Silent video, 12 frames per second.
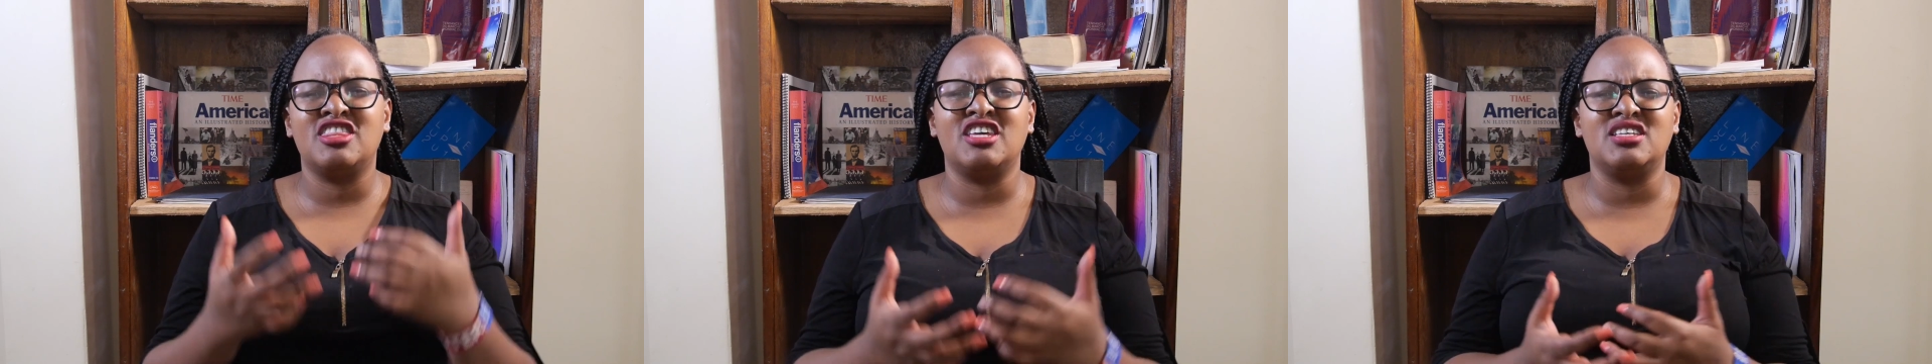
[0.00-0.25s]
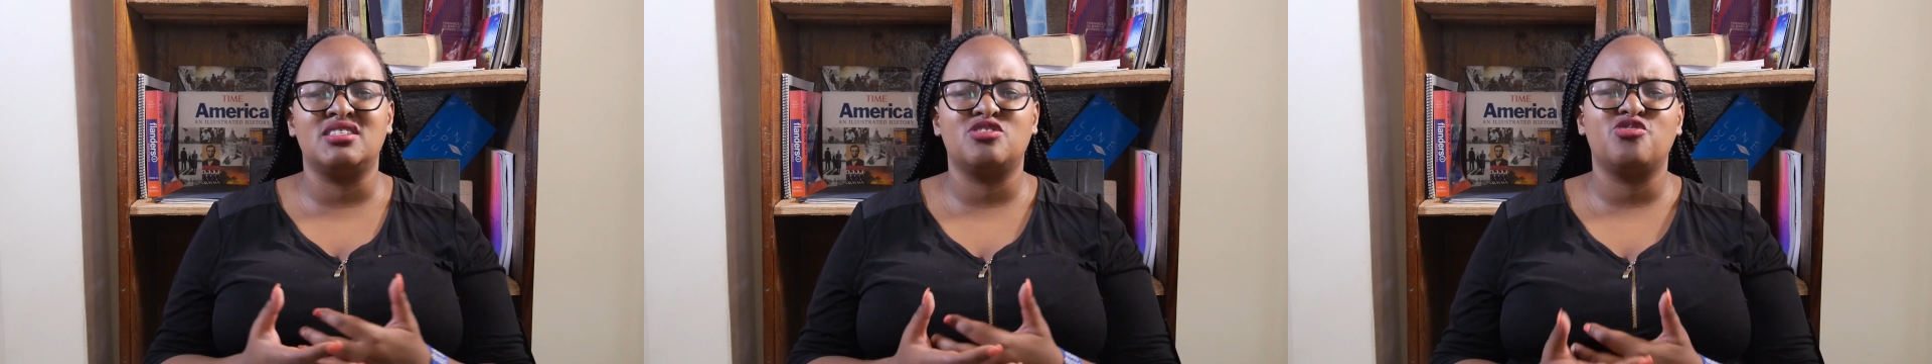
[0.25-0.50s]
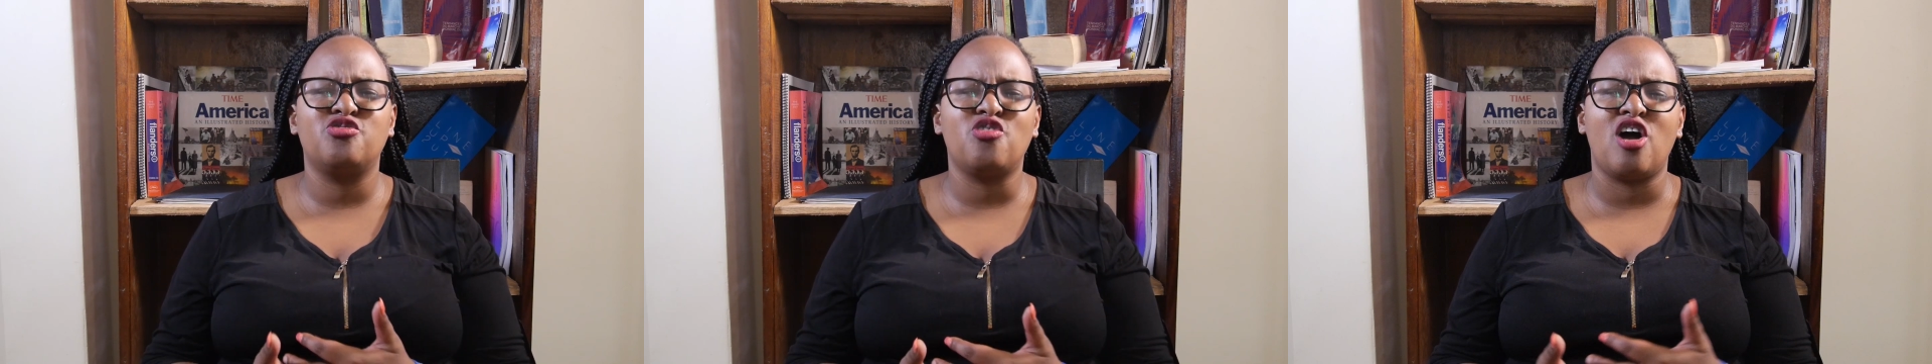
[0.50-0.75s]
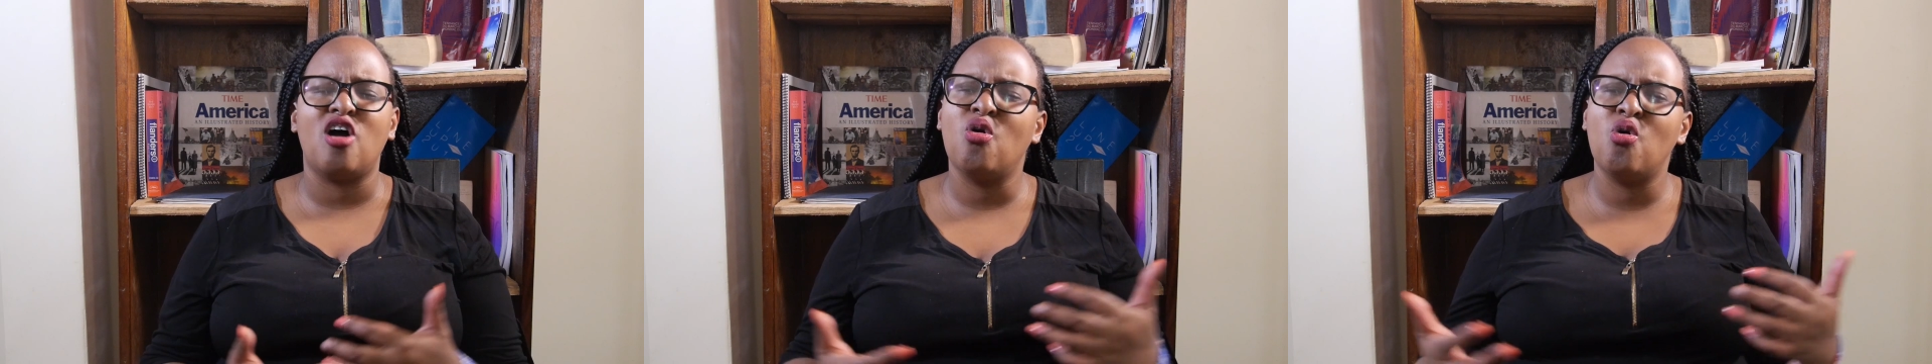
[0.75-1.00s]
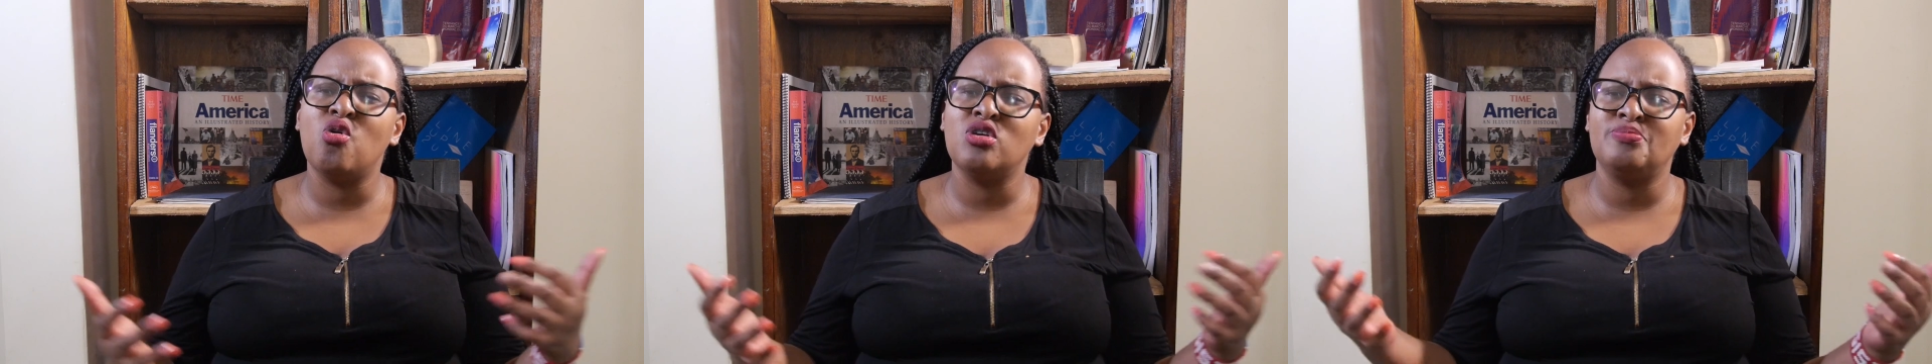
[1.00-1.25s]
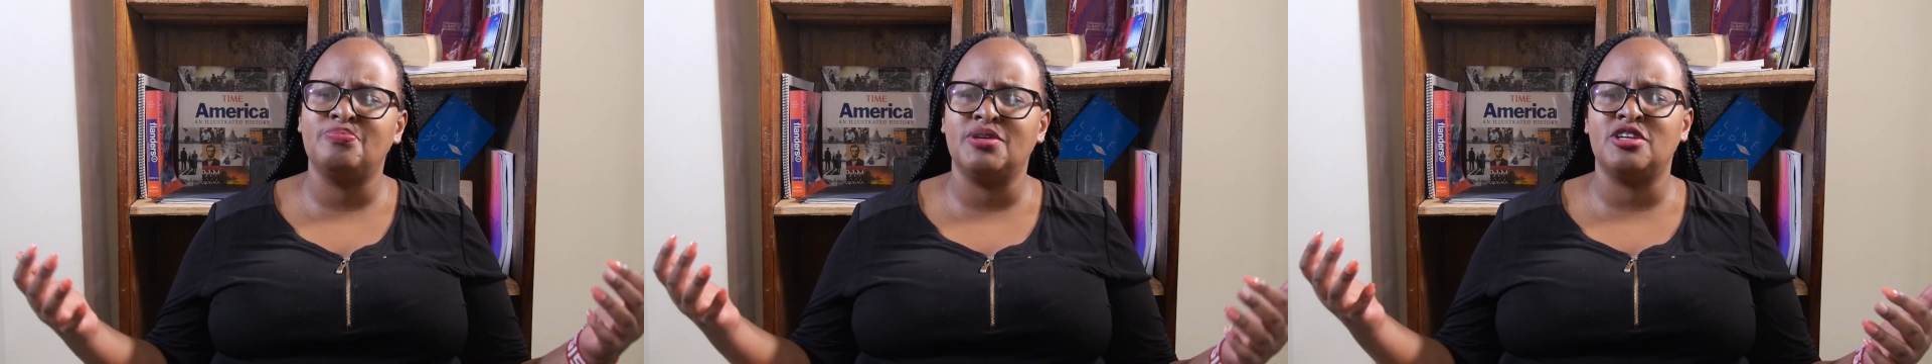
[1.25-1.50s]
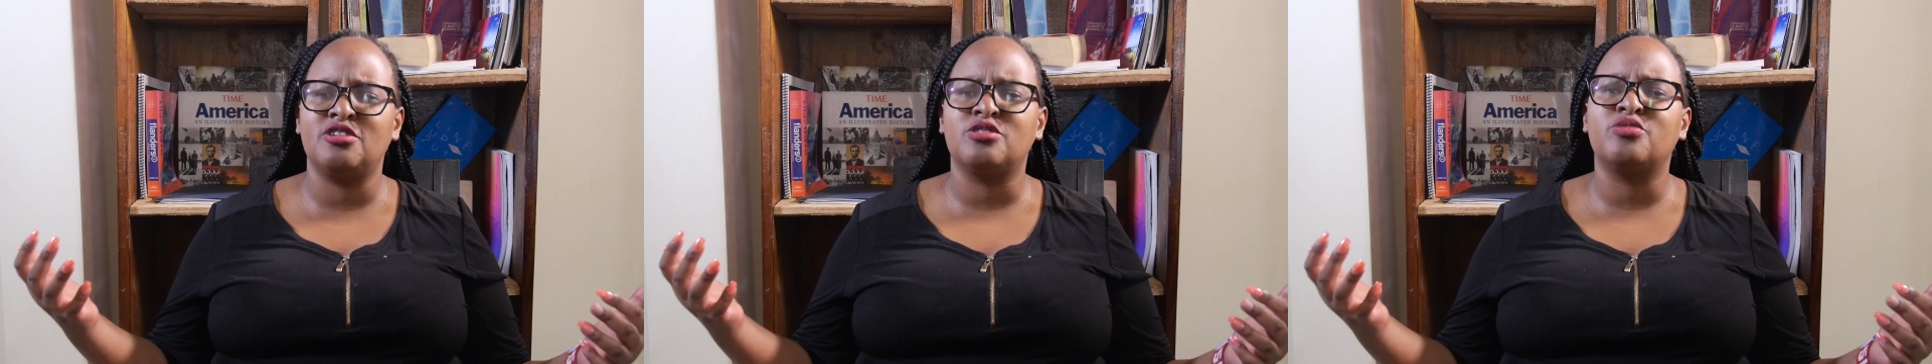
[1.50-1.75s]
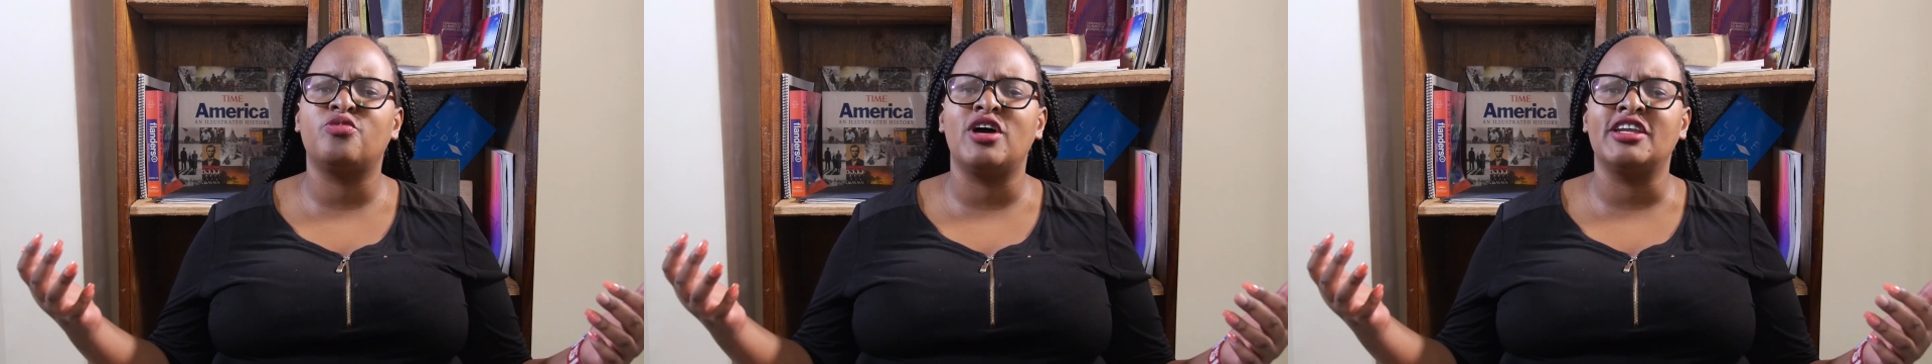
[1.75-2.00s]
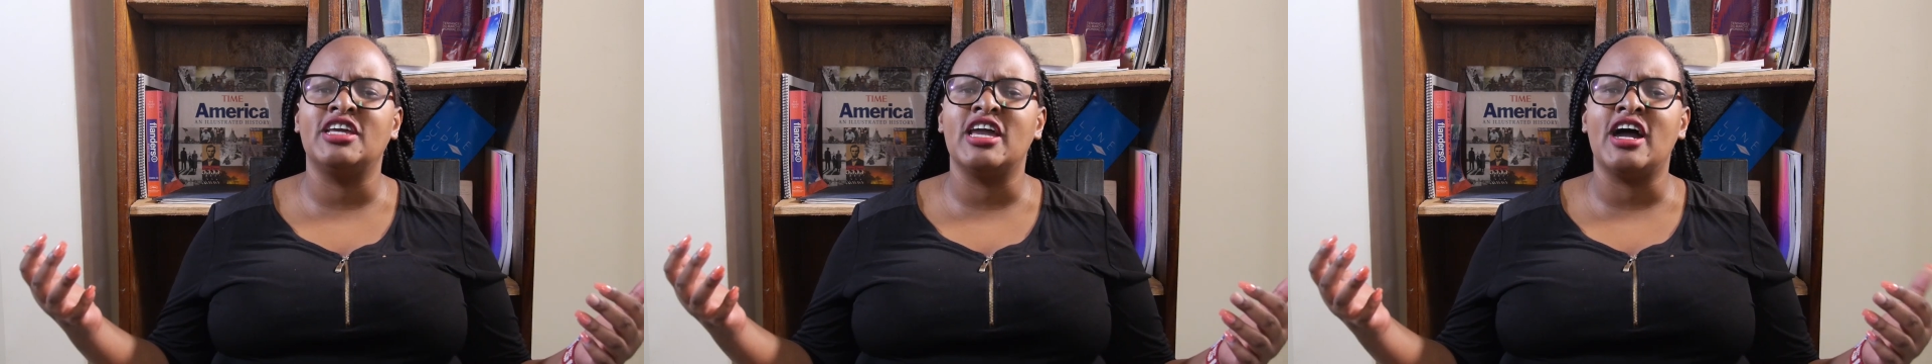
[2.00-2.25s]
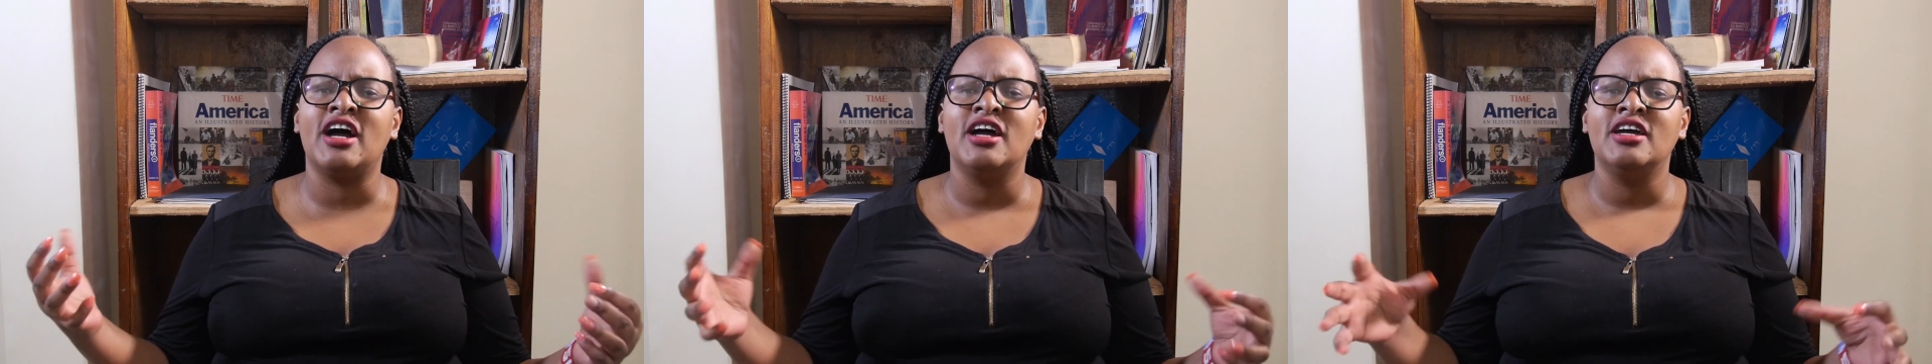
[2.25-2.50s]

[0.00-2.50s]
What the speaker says: this for a whole period of 1 year